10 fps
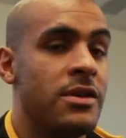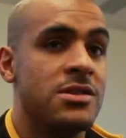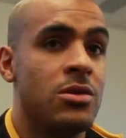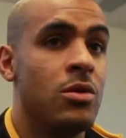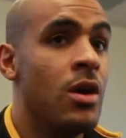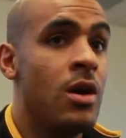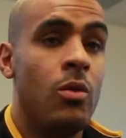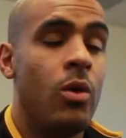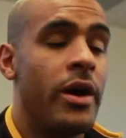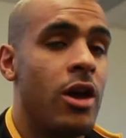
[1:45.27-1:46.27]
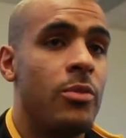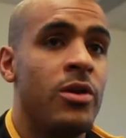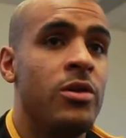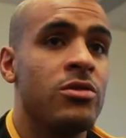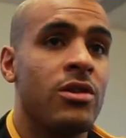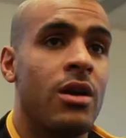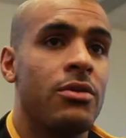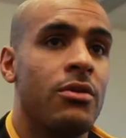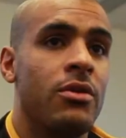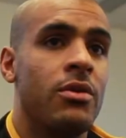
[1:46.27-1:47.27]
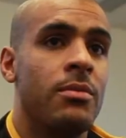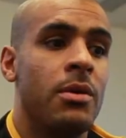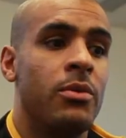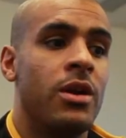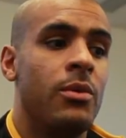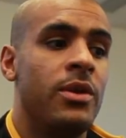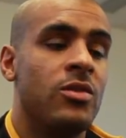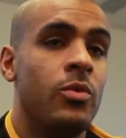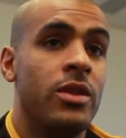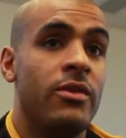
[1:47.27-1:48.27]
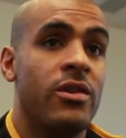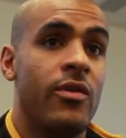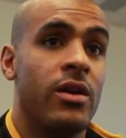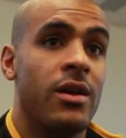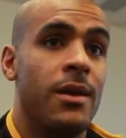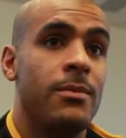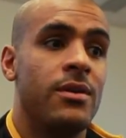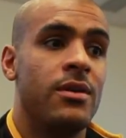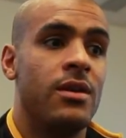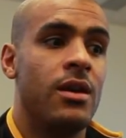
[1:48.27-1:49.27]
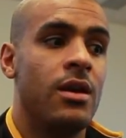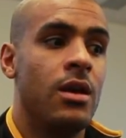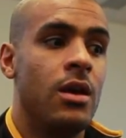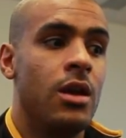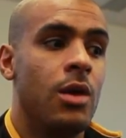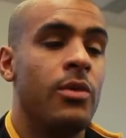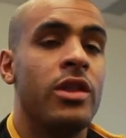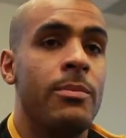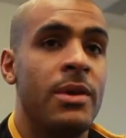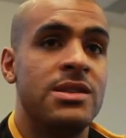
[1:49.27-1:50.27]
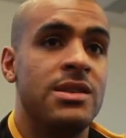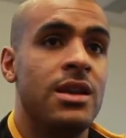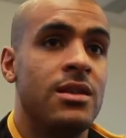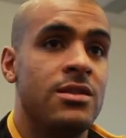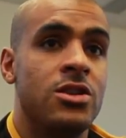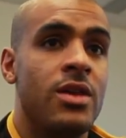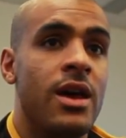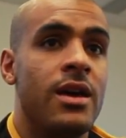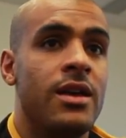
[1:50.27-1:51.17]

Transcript: It's still wide open who's going to go through, but we know we need to win the rest of our games, and you know, we've got the ability to do that.